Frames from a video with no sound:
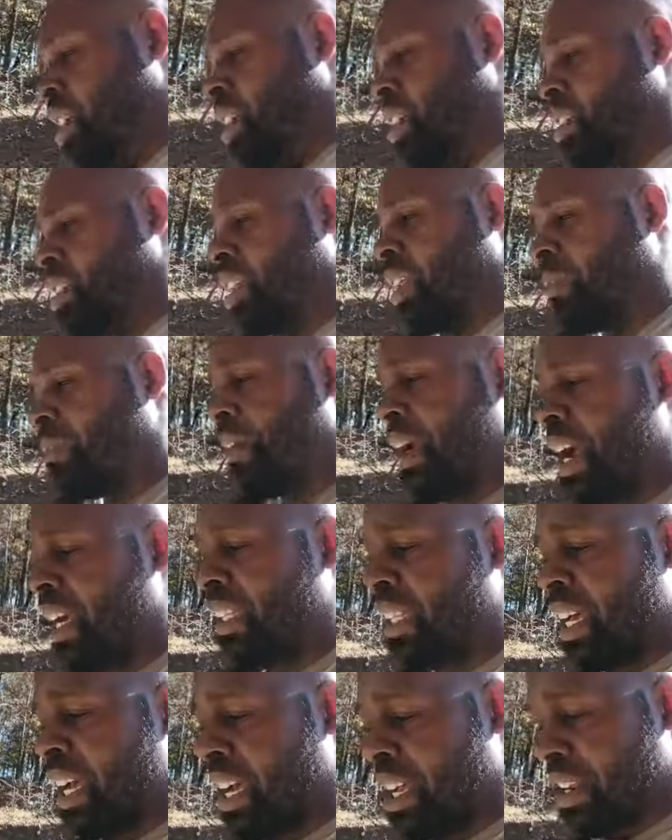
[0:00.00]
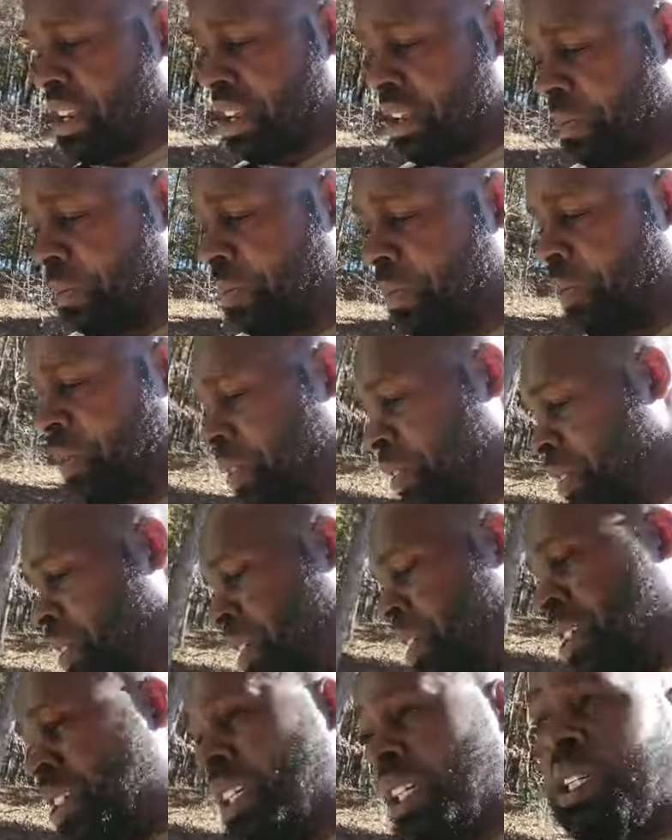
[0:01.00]
So the fact that,
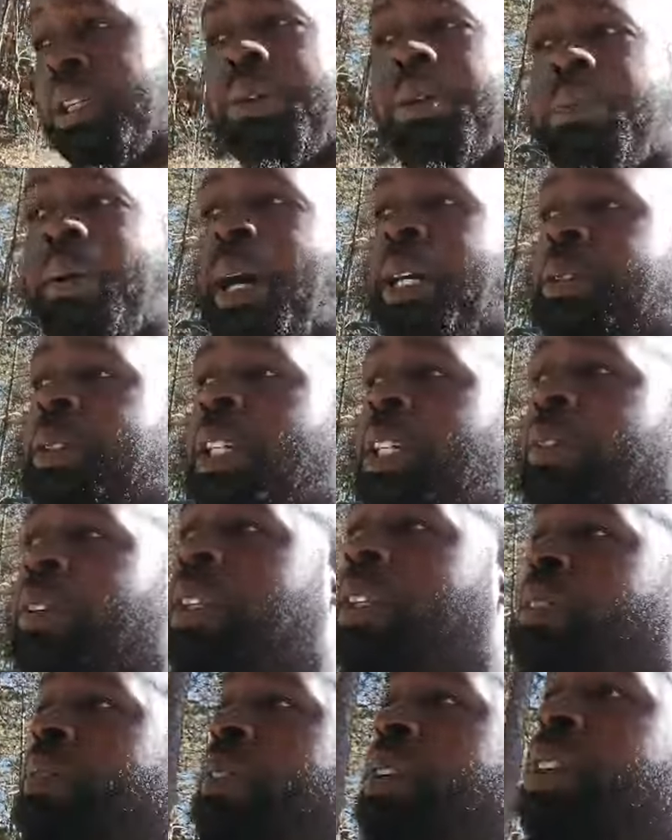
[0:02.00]
you know, it reminds me even of,